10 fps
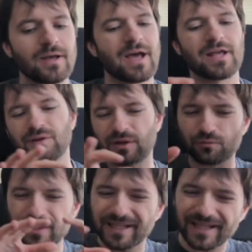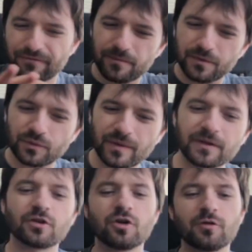and you're like really even between the
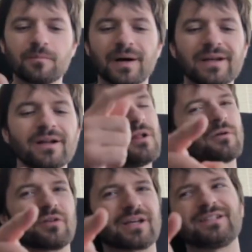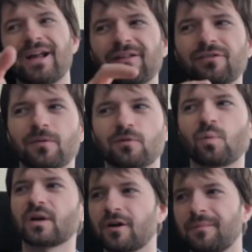two, but there's like a chance that this
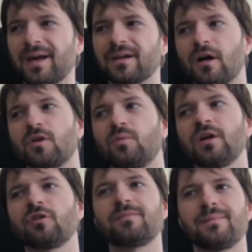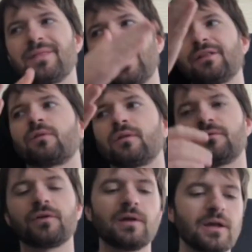one command card wheels, maybe that sort
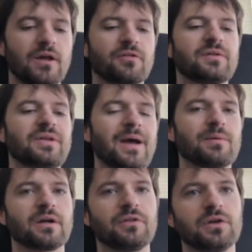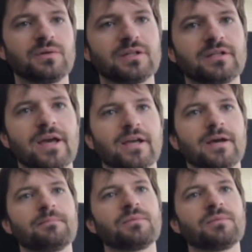of is the tiebreaker that you need to take it.